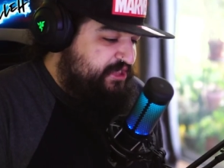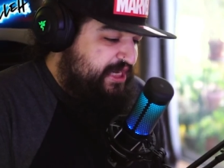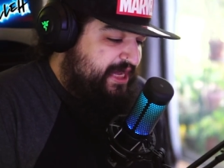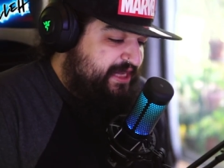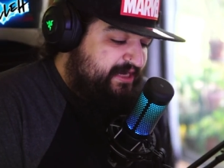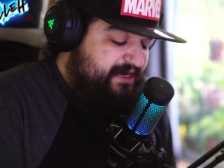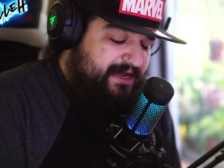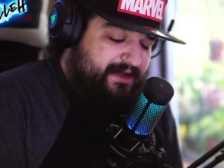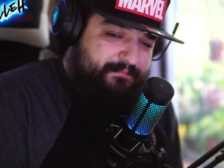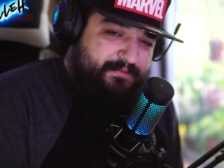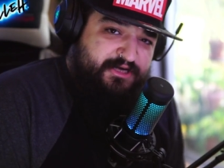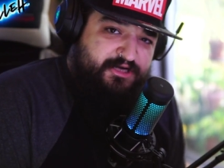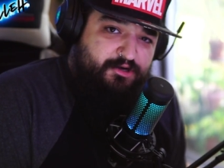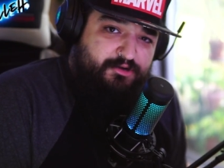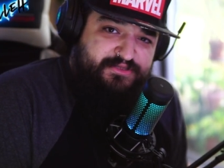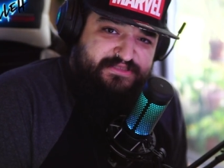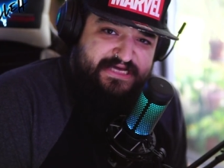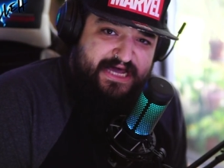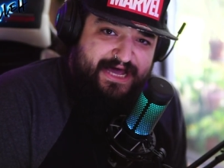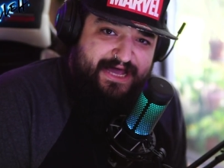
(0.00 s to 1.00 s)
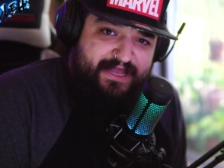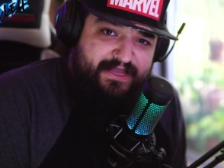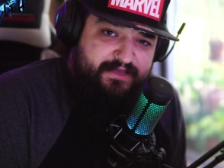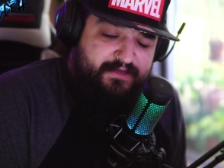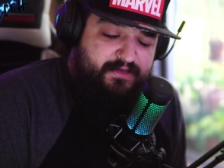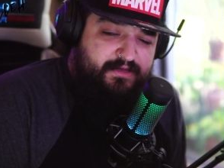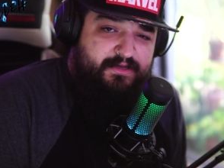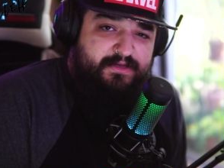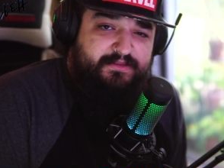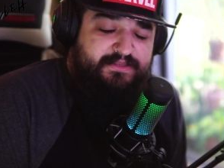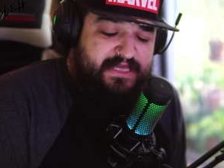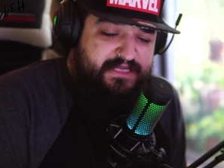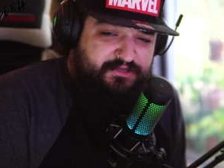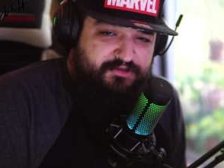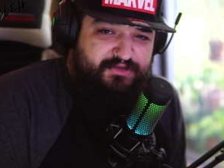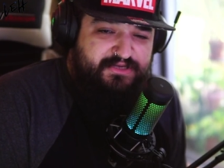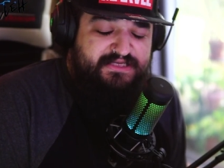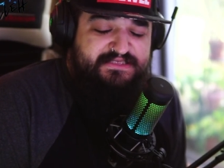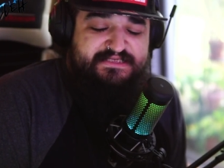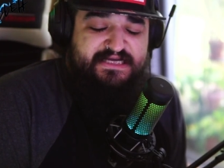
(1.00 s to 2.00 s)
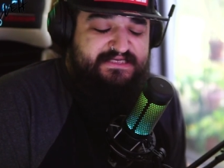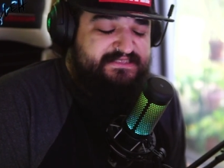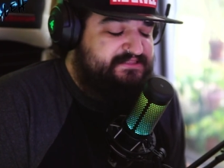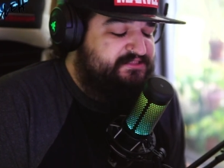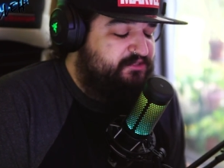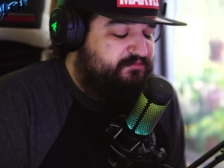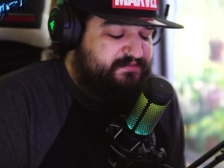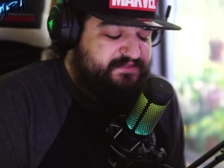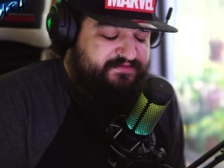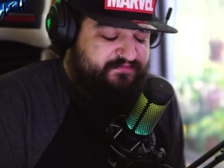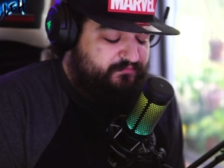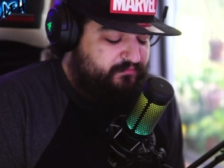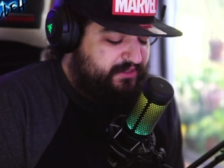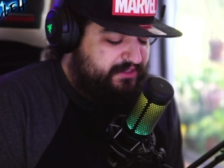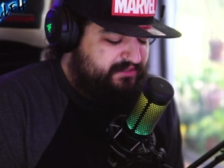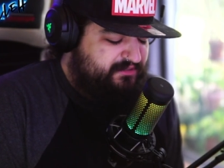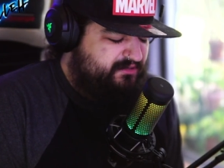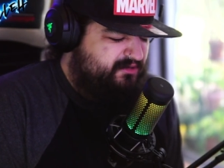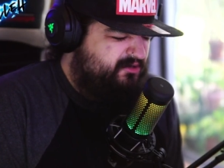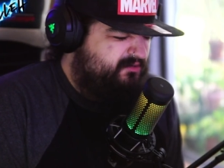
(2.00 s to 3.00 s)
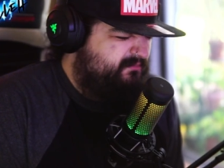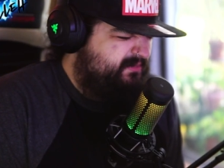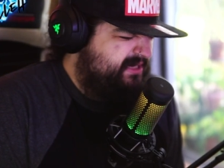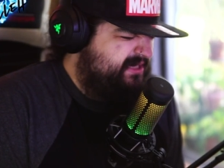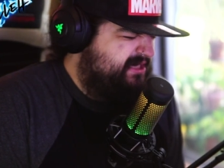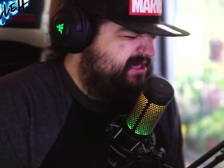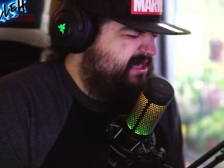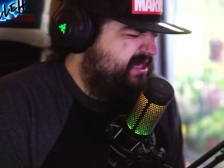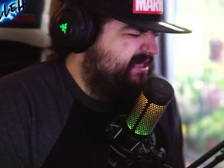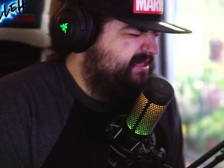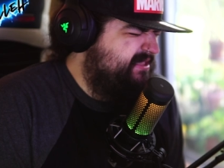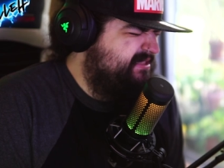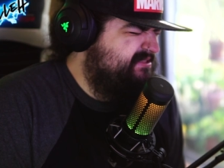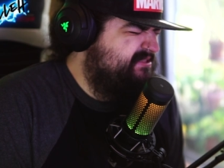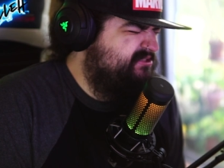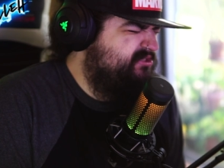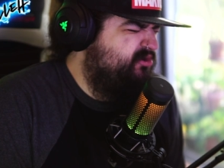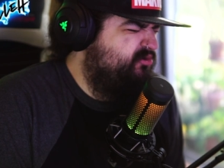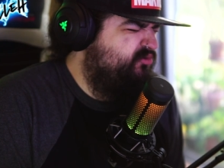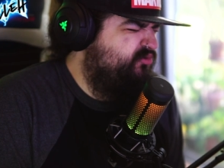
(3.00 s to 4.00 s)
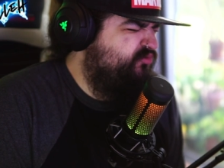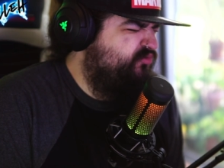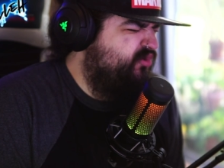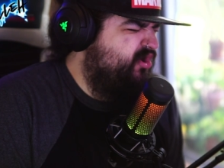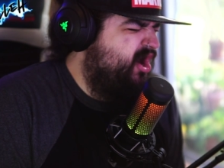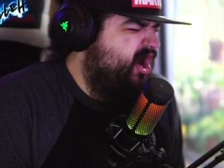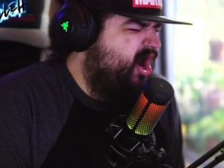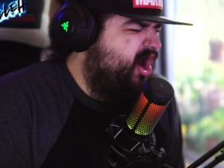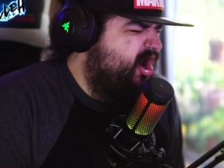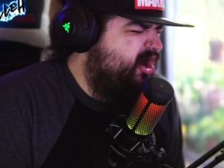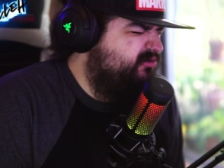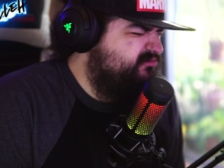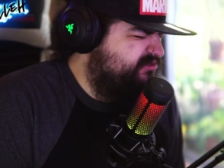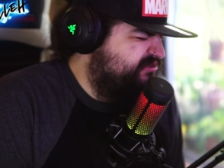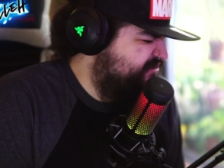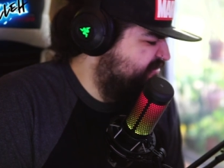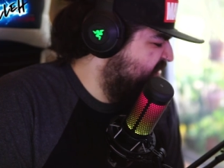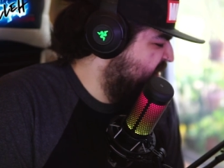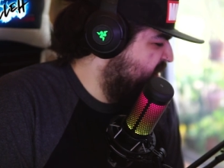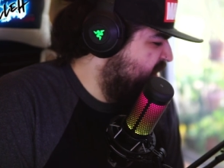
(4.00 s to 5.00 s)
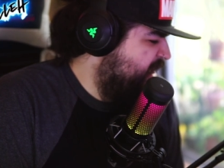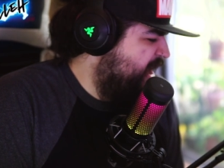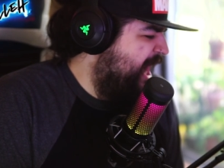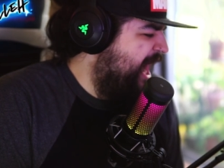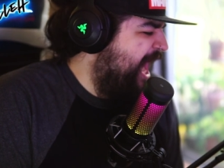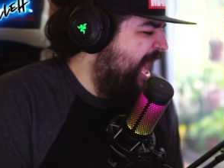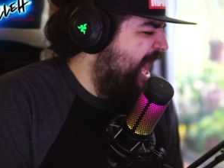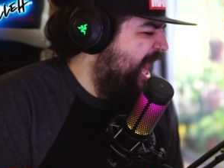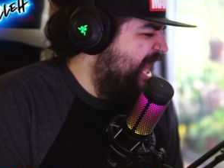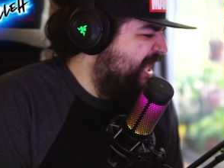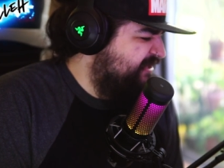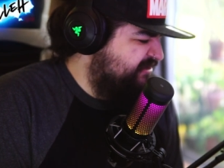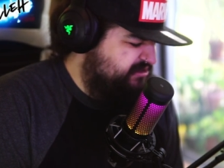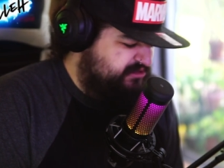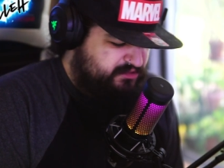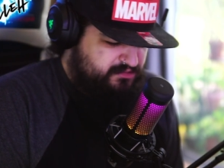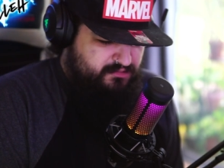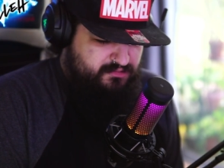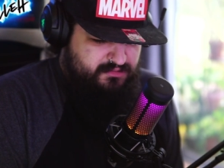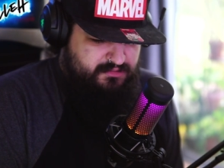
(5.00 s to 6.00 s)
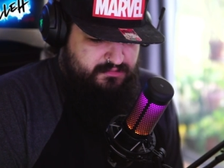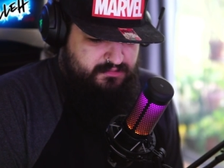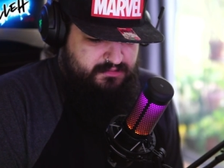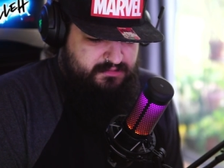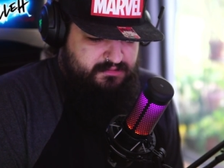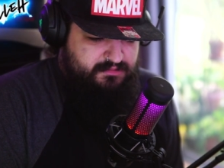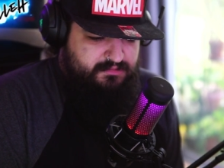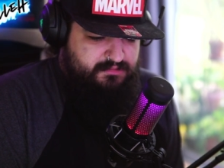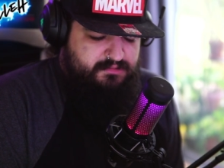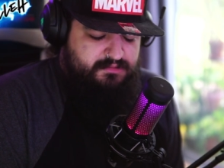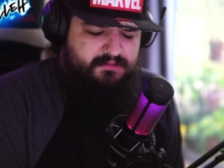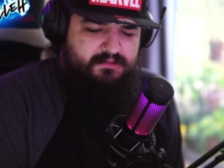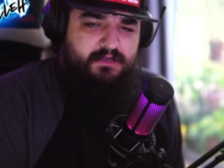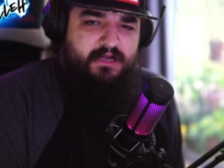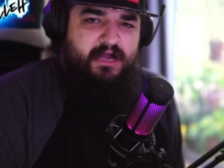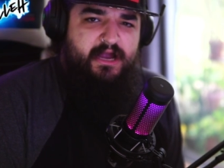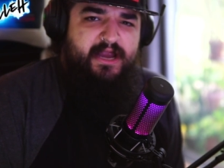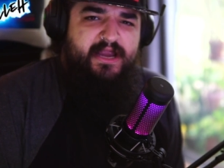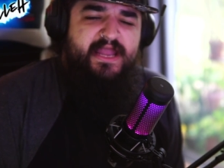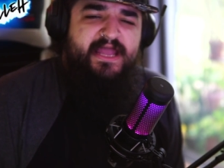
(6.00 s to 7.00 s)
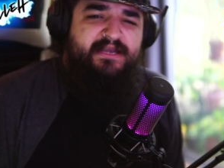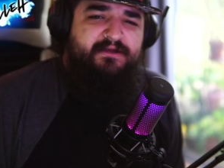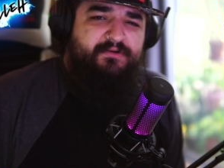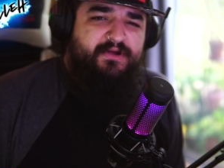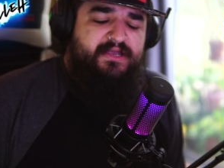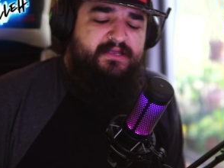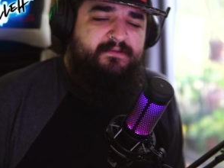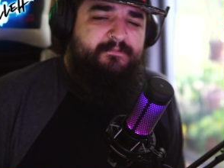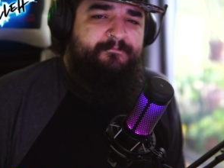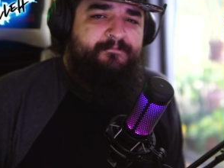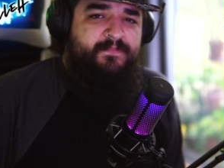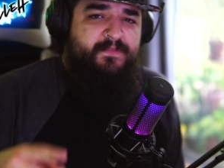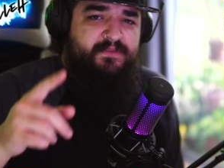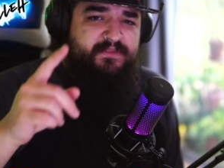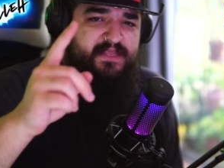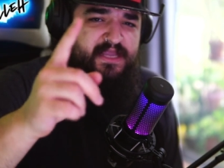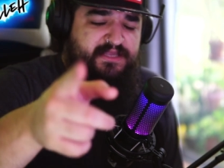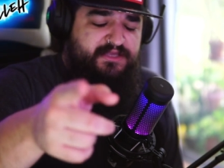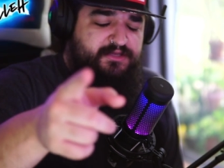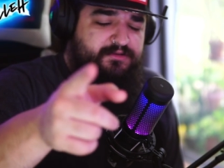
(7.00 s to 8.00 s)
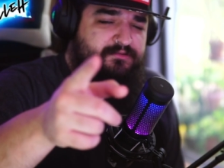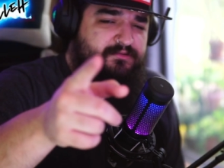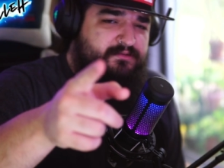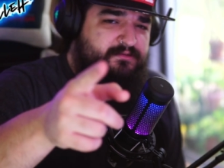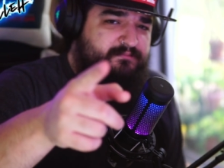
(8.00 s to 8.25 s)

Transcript: Chat, I'm gonna go die. Thank you guys so much for watching. Oh my god, that's so gross. Ah! All right, anyway, thank you.